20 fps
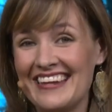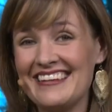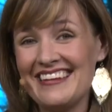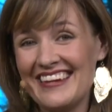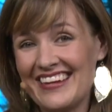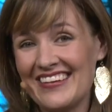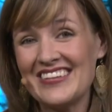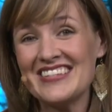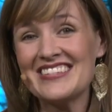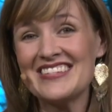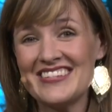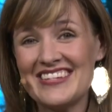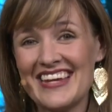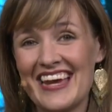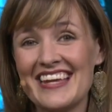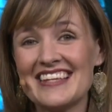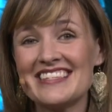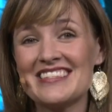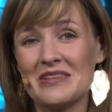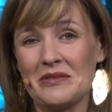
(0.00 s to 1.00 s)
And here in
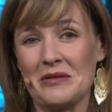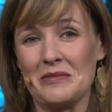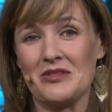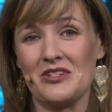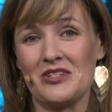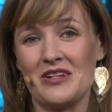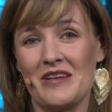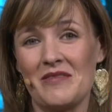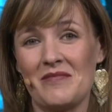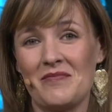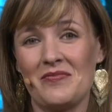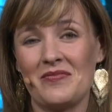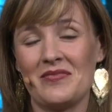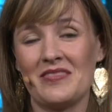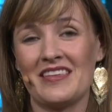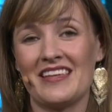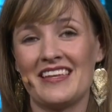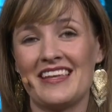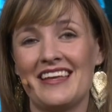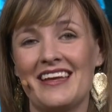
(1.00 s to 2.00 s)
today's scripture,
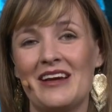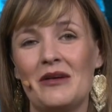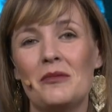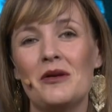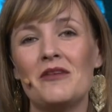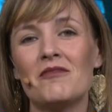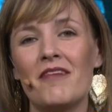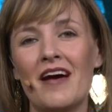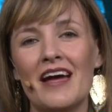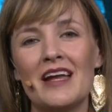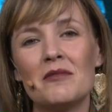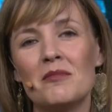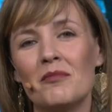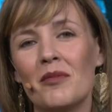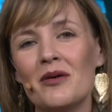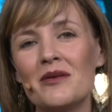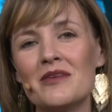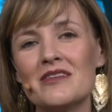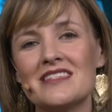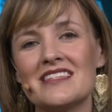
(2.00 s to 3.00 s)
we find
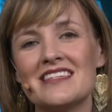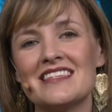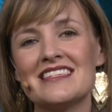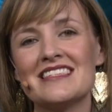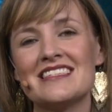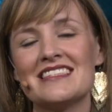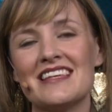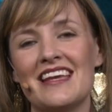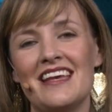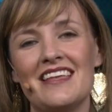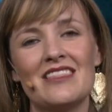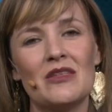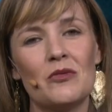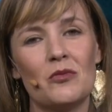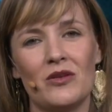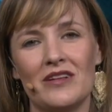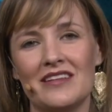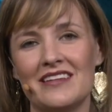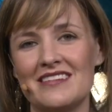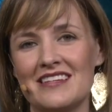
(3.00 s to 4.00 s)
Moses in
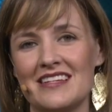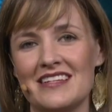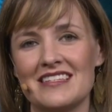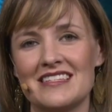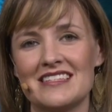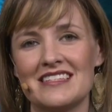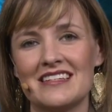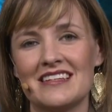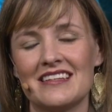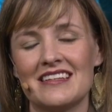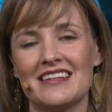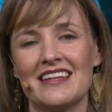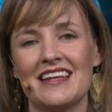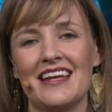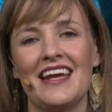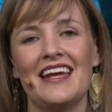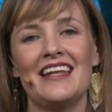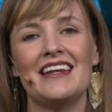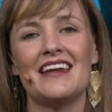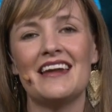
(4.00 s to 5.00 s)
the wilderness
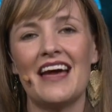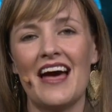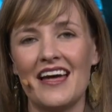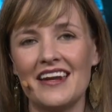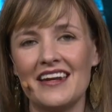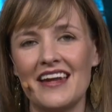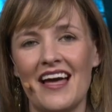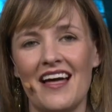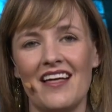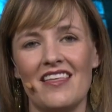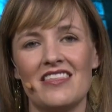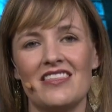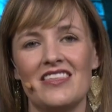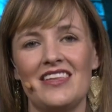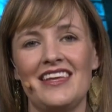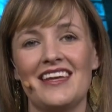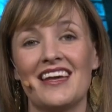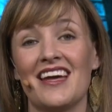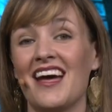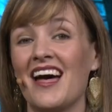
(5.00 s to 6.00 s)
in an
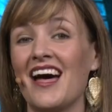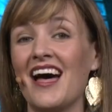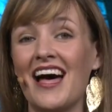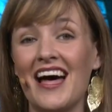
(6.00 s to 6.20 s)
unhealthy,